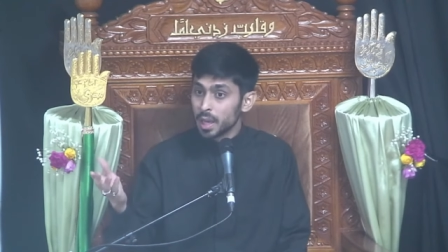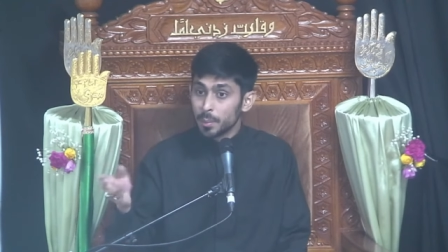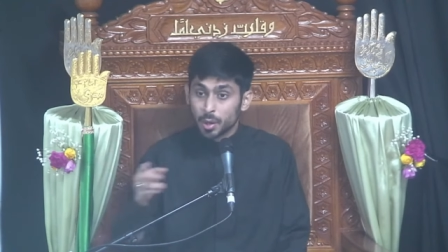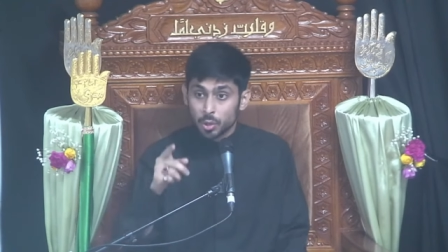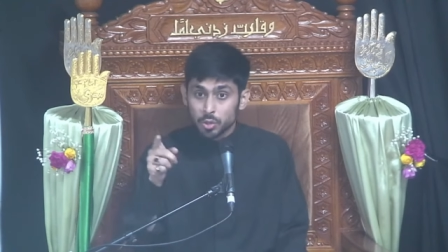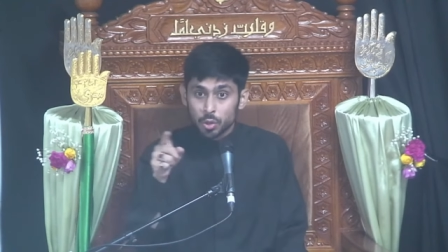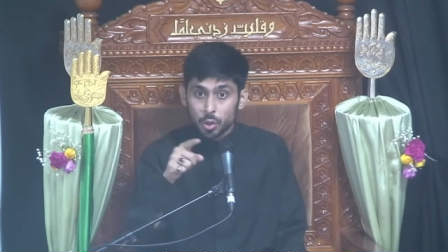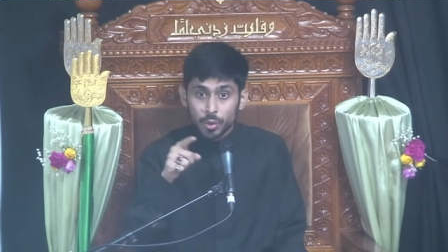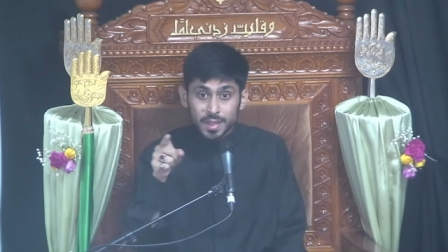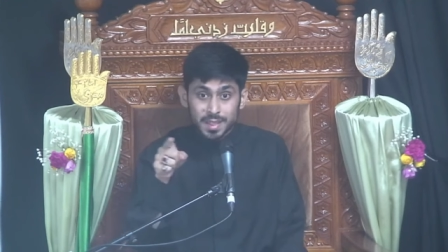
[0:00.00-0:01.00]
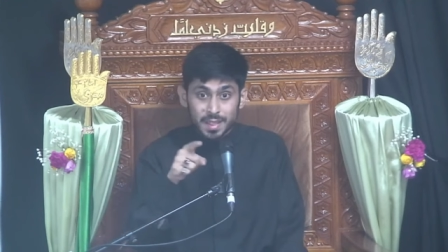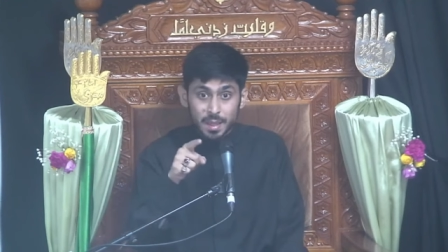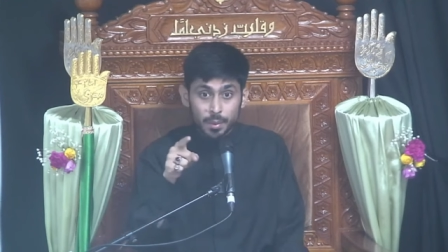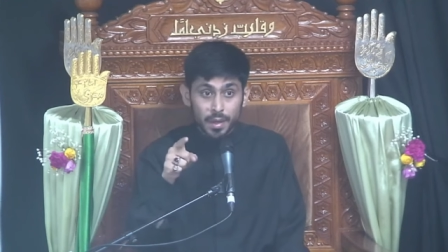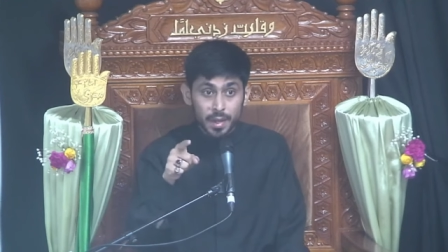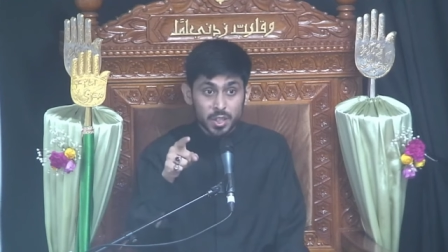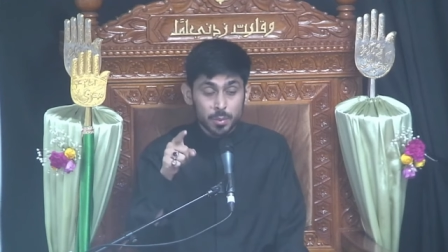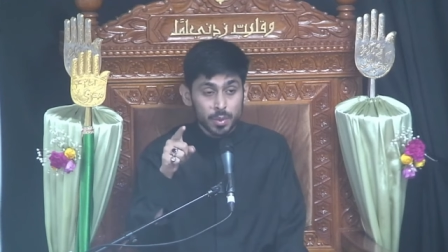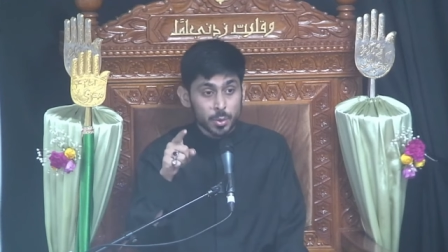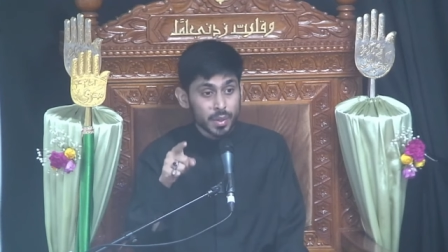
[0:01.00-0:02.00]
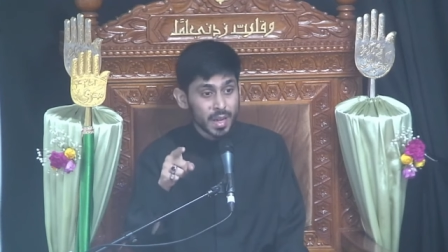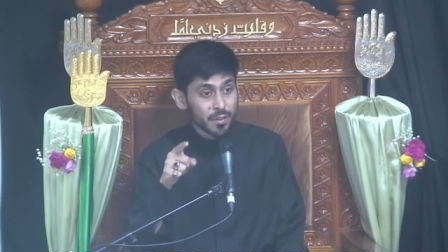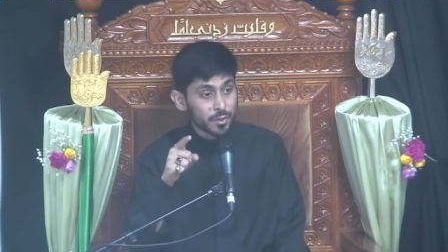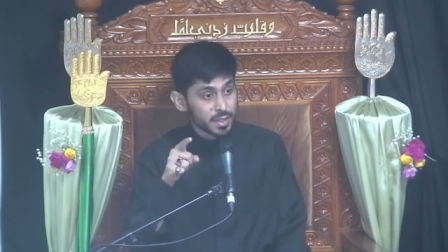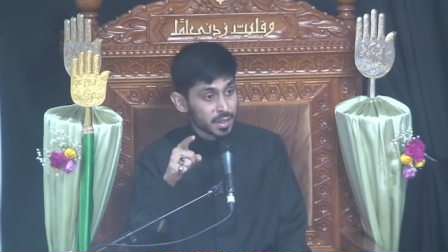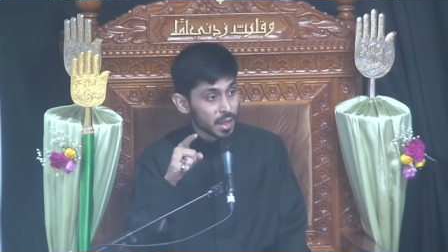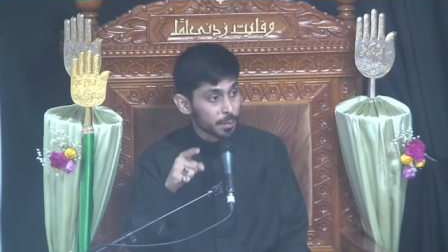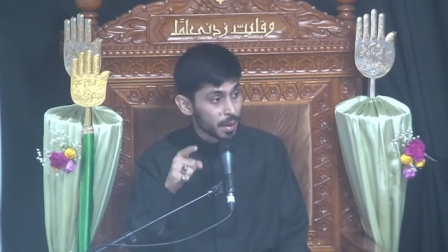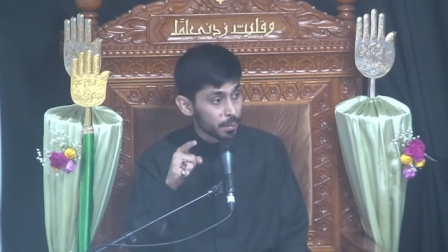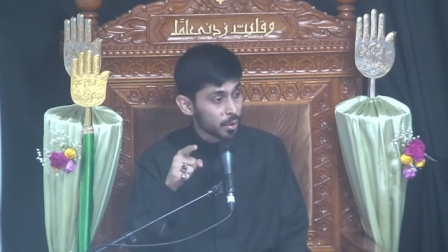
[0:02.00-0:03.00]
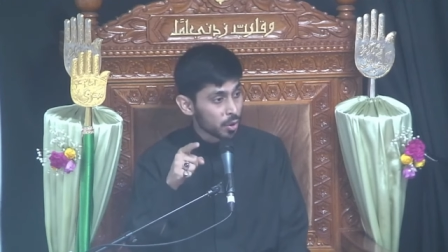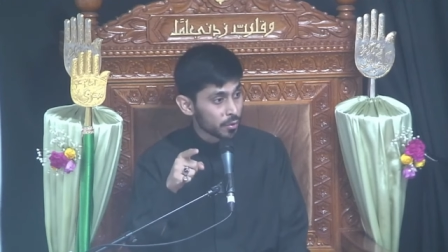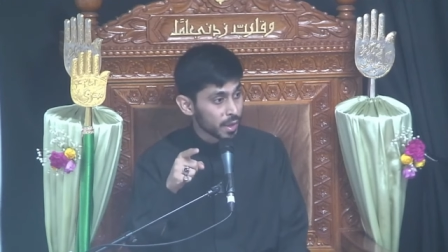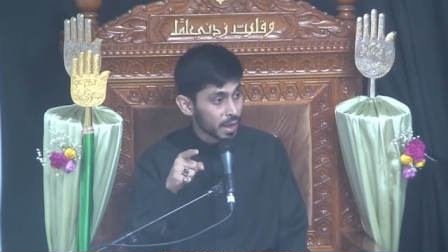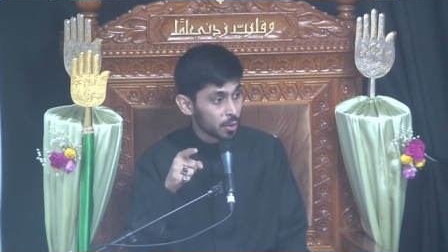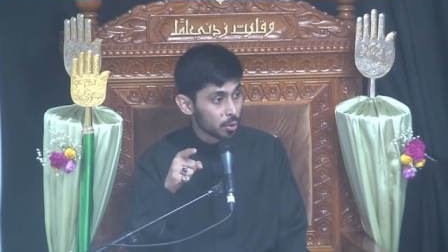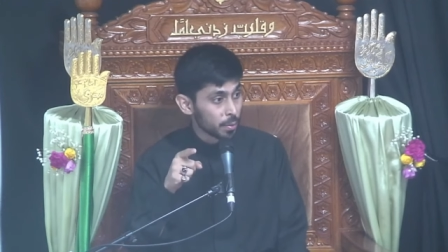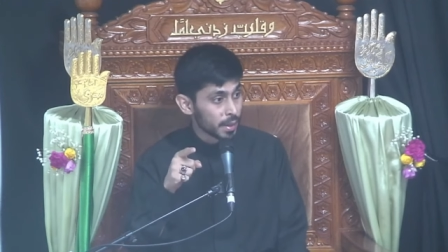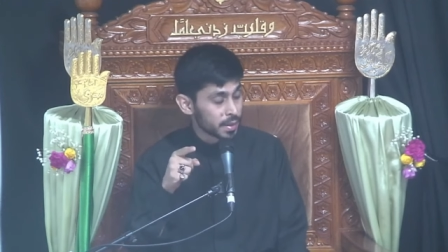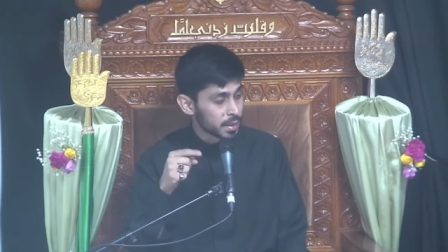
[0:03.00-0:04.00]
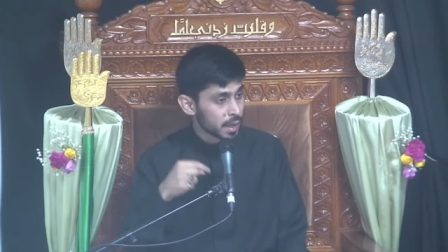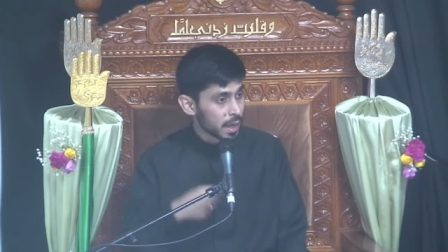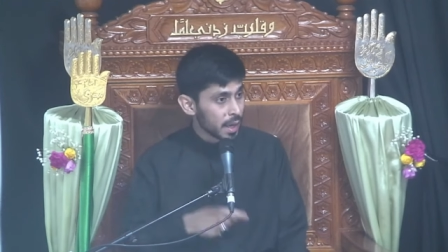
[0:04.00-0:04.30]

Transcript: Because although there's a deep connection between every single member of the Ahlul Bayt,